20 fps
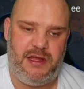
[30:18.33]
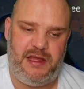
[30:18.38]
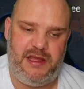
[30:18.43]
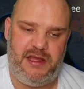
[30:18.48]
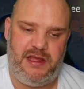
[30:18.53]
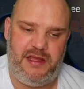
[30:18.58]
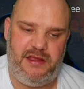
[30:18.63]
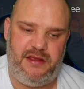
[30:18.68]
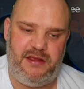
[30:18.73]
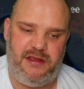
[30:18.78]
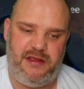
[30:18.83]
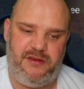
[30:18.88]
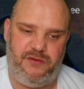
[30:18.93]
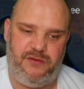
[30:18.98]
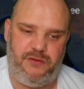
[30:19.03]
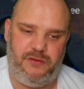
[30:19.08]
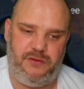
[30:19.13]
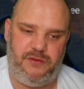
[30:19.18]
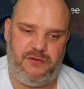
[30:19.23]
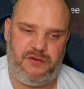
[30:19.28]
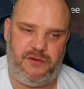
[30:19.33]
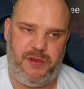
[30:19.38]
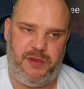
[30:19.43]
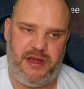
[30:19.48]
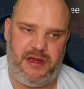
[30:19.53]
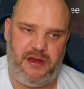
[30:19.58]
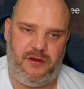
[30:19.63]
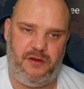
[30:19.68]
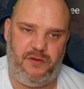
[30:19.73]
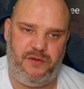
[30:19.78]
is,
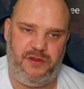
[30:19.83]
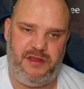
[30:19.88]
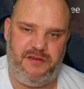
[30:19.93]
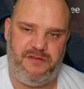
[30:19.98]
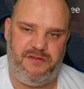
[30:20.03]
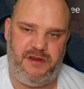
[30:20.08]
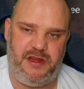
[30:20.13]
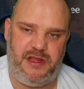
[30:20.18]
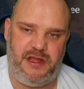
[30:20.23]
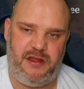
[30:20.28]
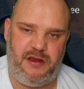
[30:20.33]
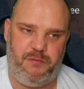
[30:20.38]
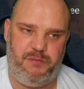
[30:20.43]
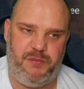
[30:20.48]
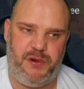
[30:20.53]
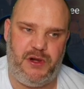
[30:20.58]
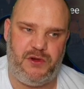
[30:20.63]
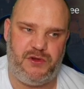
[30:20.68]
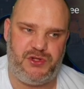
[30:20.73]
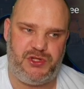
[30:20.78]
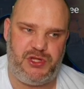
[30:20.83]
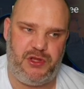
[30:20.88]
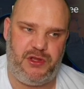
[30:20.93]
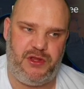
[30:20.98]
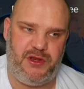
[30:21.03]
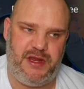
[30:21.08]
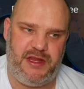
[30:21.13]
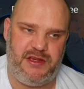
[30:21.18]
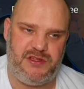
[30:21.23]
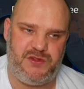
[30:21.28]
depending on the affinity of the boss,
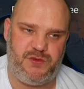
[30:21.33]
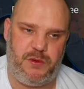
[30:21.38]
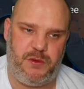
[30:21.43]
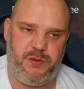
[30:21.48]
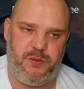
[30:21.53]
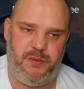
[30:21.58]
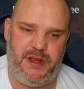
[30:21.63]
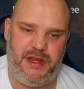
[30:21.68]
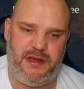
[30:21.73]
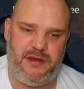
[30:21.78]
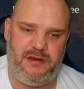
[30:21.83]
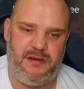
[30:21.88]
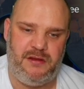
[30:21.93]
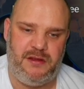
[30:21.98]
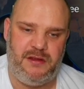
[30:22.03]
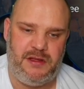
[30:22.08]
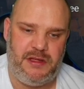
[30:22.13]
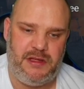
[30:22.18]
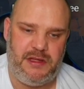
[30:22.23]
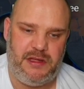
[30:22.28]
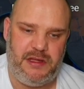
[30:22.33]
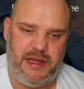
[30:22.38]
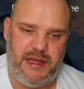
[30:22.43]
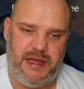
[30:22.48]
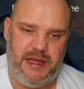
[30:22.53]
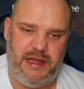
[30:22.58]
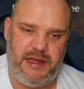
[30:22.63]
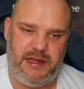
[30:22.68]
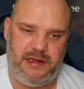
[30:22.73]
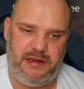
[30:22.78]
you can then swap them in
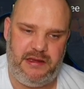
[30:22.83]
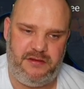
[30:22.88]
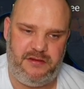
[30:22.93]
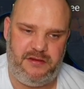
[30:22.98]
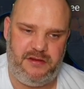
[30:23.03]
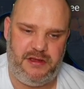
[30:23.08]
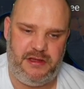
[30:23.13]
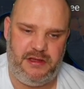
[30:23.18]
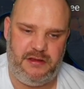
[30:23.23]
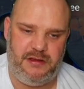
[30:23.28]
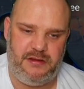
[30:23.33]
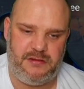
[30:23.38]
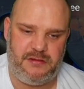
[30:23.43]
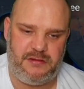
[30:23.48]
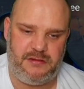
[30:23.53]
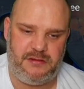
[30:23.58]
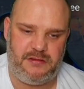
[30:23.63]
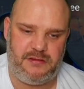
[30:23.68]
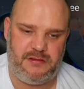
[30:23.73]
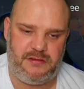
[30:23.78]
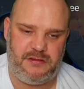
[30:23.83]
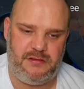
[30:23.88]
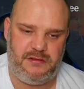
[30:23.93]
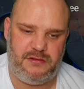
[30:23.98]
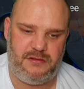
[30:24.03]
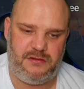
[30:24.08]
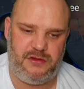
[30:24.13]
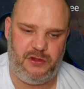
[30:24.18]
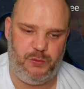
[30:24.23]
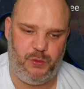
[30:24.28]
and
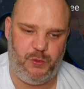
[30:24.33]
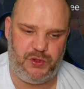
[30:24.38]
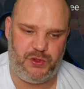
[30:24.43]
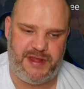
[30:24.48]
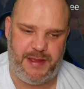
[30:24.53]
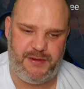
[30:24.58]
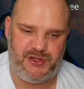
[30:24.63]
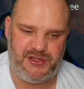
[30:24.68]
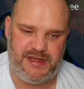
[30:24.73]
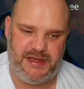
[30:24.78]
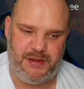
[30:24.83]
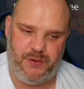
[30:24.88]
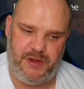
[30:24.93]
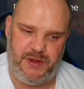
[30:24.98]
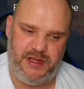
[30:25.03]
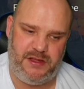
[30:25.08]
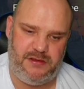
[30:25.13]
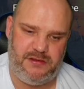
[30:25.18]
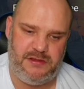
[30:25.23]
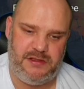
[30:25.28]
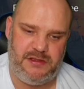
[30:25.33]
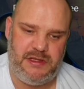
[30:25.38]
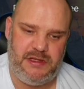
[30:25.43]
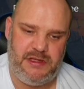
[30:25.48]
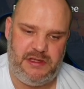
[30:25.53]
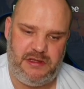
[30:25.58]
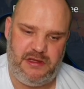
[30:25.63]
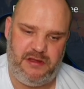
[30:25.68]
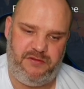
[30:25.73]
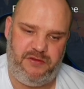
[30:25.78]
do more damage that way
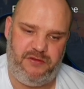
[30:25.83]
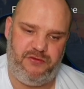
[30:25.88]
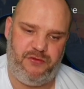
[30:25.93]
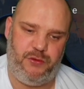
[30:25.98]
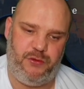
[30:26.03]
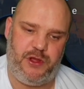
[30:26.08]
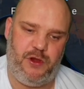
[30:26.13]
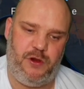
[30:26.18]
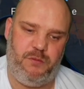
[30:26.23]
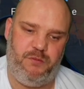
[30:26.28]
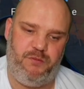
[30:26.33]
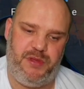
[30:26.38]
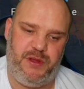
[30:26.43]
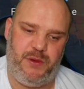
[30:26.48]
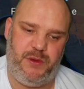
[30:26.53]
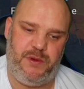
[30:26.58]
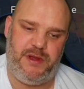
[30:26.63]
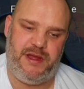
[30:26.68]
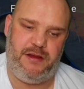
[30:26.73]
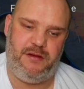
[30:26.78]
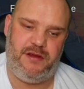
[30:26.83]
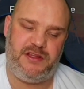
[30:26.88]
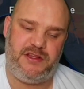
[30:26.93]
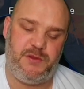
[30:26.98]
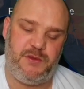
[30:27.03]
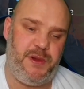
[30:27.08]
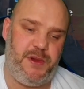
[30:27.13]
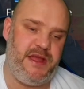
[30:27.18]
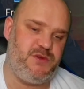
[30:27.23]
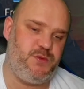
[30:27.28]
if you've already got them built out.
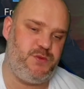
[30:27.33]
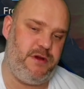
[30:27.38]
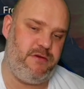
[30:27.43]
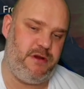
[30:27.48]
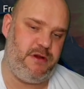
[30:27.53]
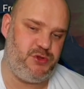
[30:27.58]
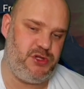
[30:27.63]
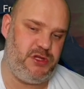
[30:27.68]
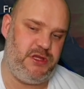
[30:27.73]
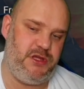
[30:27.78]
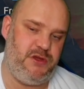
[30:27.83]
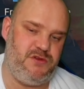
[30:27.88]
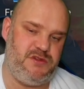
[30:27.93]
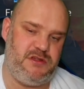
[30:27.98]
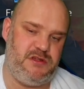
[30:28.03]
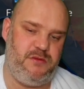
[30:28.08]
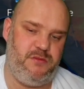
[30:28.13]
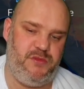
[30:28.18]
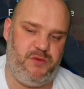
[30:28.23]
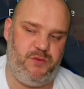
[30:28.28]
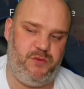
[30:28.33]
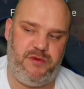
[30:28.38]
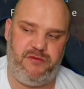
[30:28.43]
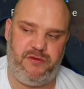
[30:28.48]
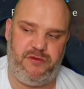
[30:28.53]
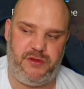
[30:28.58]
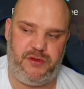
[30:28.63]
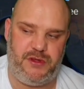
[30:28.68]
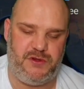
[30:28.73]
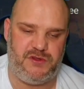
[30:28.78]
It depends where else you're using them and
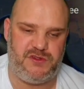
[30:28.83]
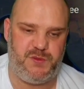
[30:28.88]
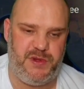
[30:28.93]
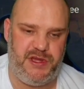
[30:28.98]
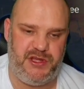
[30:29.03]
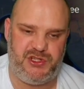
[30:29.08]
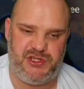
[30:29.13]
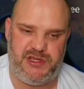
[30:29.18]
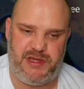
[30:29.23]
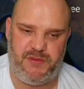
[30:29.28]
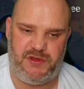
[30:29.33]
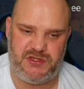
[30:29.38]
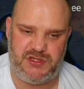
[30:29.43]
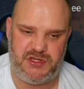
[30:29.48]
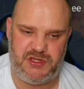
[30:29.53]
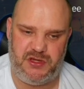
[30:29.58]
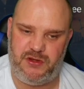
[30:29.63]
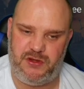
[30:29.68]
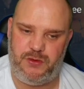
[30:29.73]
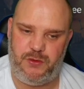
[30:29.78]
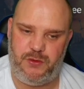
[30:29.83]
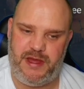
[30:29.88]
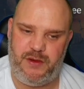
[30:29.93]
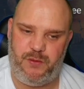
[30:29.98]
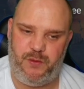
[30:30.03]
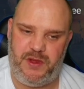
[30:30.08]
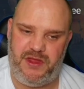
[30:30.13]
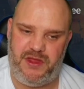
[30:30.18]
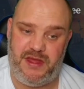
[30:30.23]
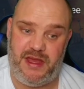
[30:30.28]
whether or not you've got spare champions to do
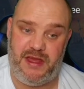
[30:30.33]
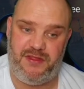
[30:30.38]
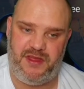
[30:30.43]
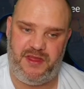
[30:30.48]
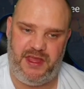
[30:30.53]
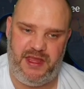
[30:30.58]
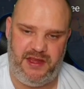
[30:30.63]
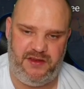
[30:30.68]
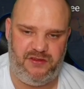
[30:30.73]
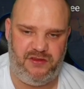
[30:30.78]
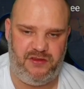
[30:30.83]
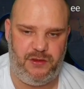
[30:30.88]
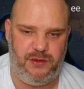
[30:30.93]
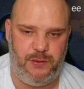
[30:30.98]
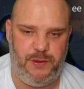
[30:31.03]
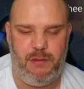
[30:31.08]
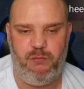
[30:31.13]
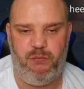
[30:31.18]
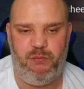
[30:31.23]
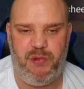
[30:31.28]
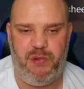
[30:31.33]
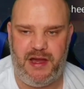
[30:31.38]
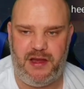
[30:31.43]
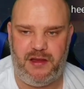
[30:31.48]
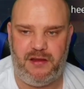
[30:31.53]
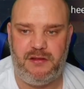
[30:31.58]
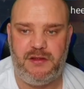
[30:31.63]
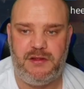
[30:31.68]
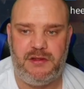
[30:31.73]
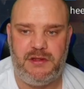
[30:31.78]
that with and the gear to do it,
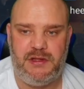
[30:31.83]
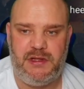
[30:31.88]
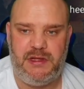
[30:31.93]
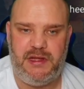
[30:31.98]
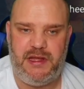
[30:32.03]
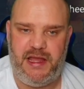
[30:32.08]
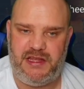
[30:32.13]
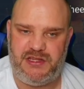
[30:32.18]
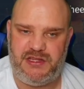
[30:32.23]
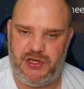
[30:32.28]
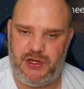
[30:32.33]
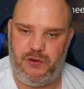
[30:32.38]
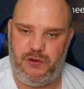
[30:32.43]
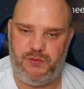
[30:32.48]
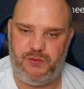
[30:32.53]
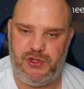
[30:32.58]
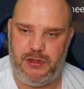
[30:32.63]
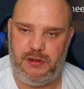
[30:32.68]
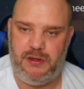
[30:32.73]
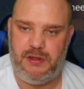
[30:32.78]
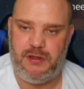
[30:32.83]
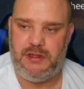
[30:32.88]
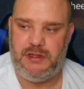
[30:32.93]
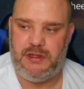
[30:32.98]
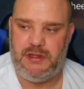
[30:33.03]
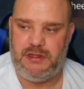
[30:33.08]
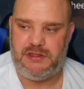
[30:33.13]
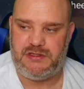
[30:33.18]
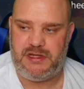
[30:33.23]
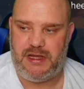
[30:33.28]
but it's an option.
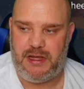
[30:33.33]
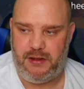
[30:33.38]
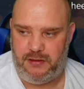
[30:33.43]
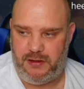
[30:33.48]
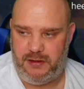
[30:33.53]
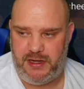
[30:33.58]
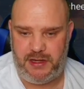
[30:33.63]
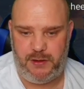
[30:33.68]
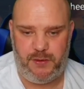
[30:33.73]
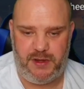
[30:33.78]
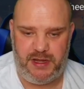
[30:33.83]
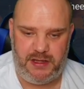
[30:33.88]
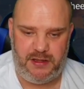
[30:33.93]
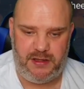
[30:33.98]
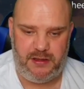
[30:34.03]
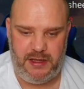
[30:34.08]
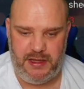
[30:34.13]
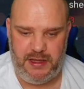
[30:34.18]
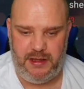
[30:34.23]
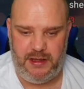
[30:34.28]
So anyway,